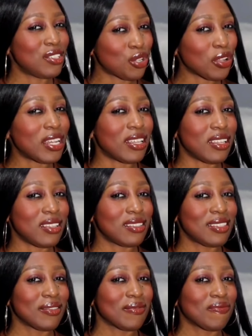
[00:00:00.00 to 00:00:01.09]

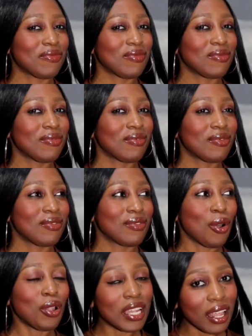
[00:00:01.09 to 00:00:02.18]
dollars
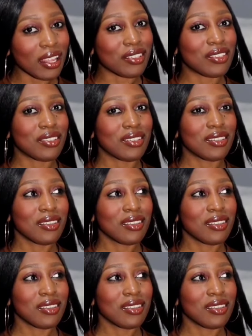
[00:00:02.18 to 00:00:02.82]
on lunch.